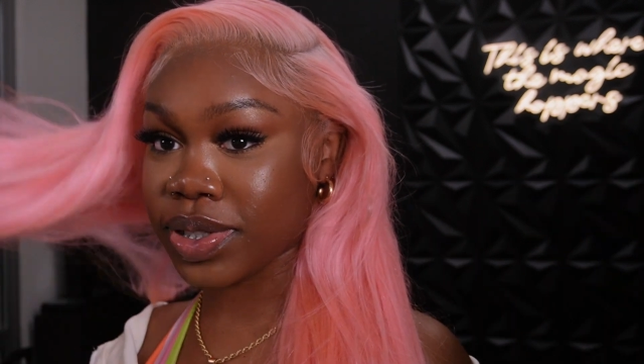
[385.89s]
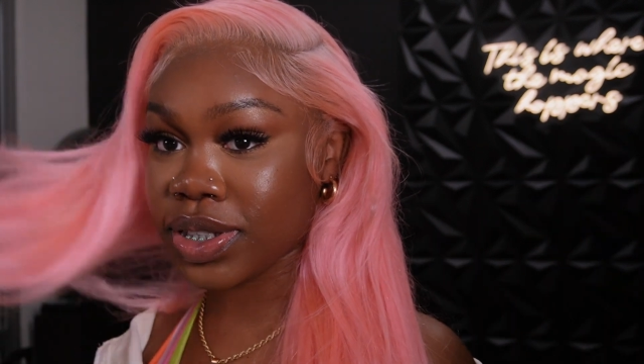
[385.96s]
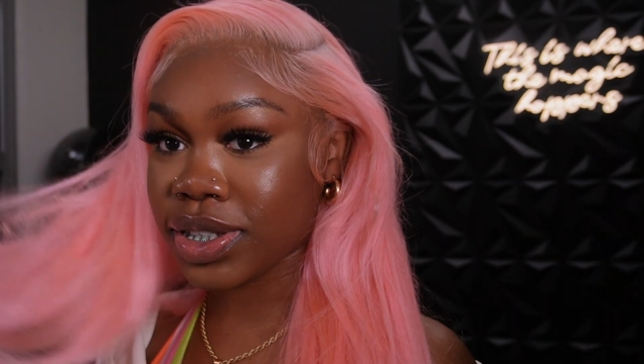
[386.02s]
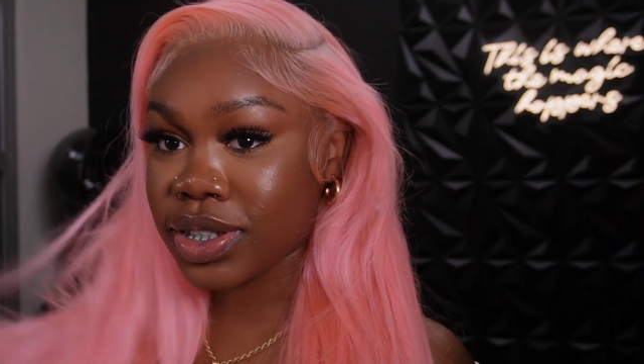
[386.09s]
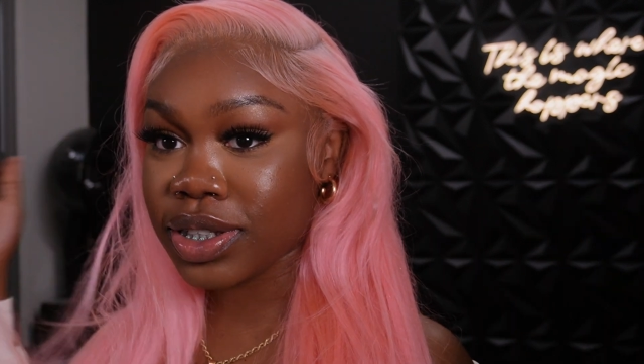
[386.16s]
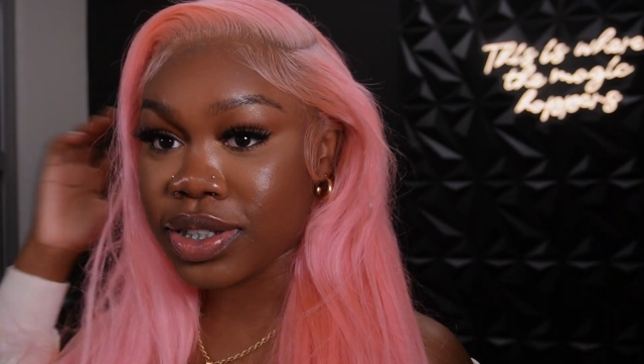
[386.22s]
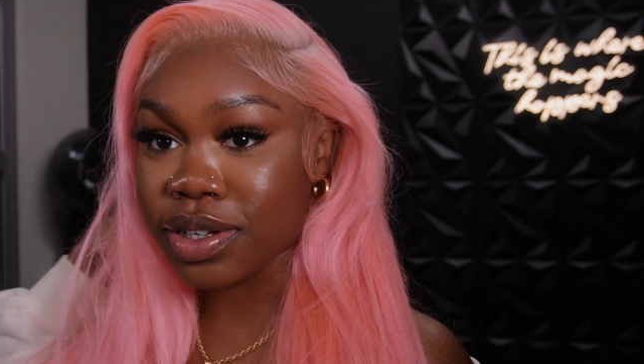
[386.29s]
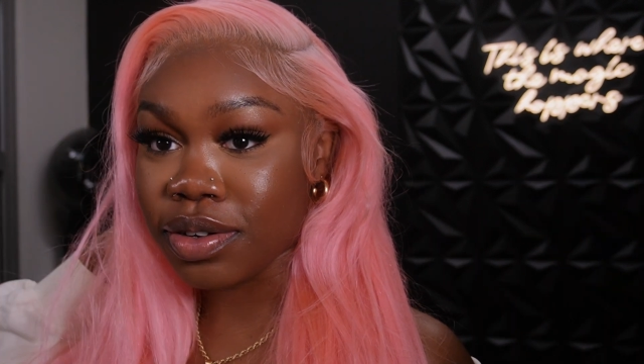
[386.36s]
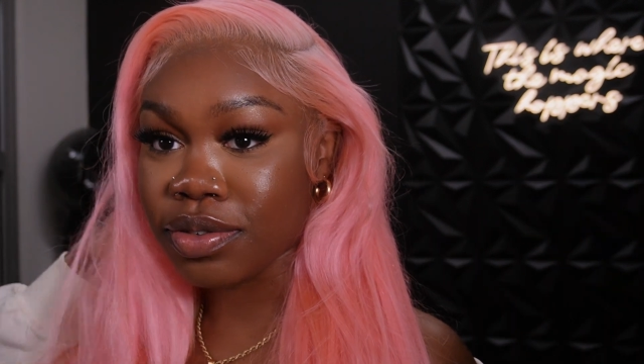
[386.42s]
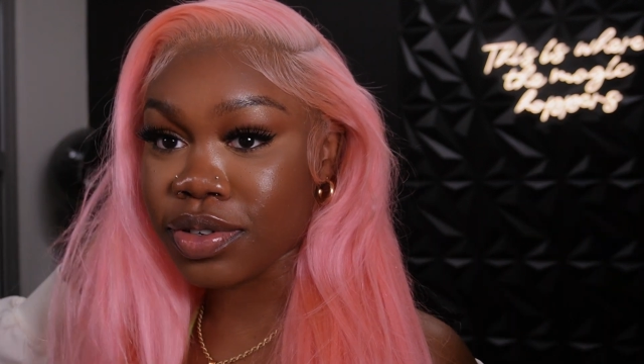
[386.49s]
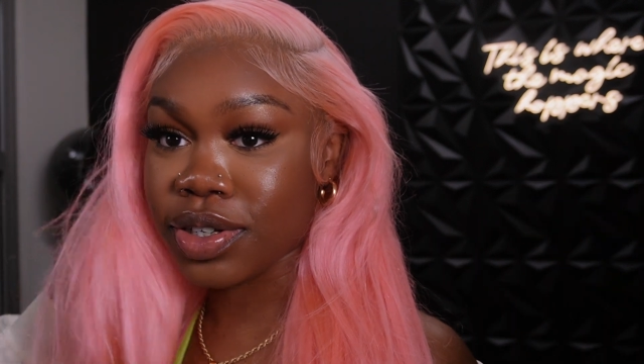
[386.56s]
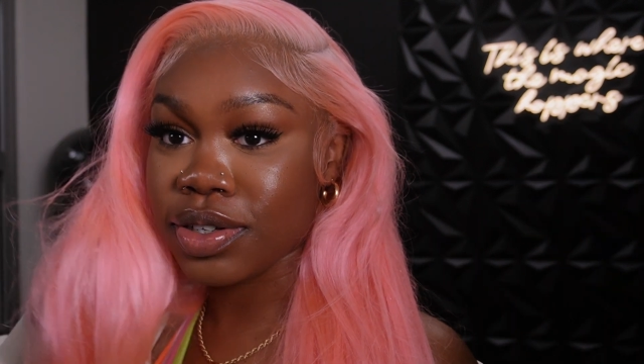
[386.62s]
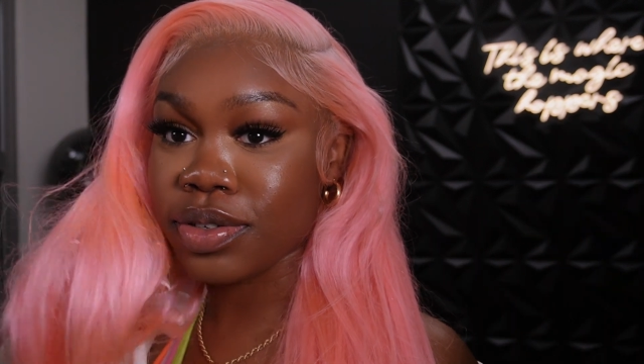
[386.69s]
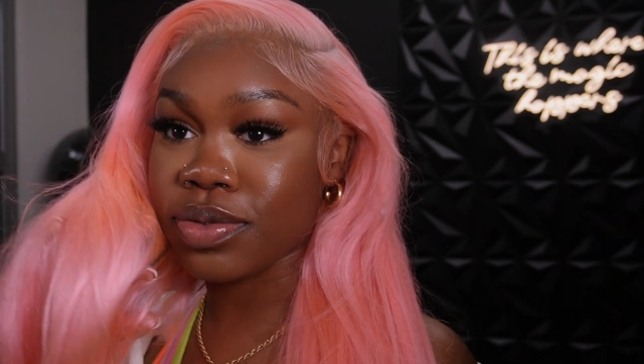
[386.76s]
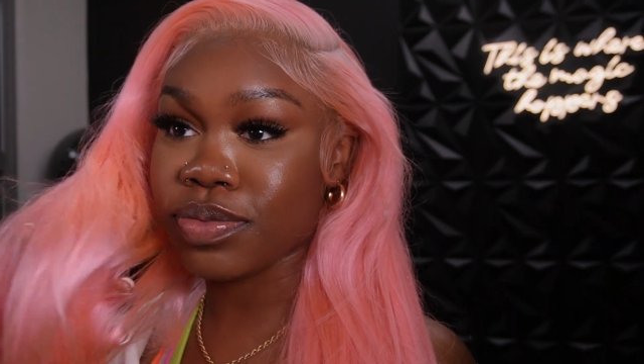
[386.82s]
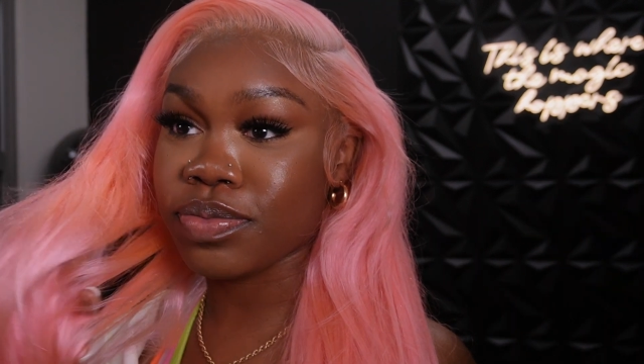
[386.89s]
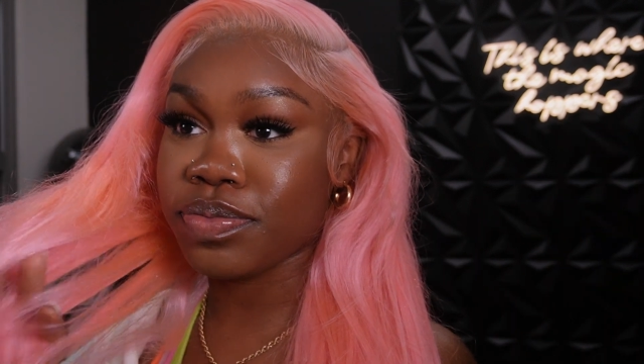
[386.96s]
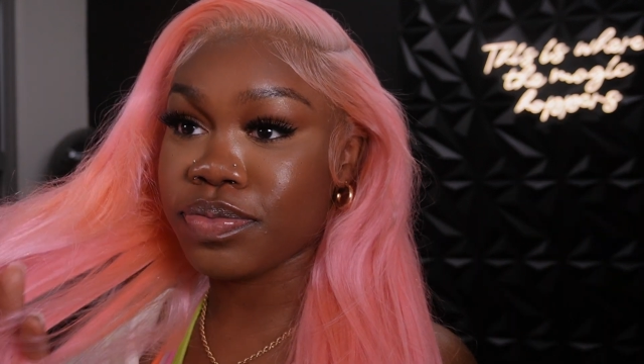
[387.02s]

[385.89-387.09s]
This is so cute.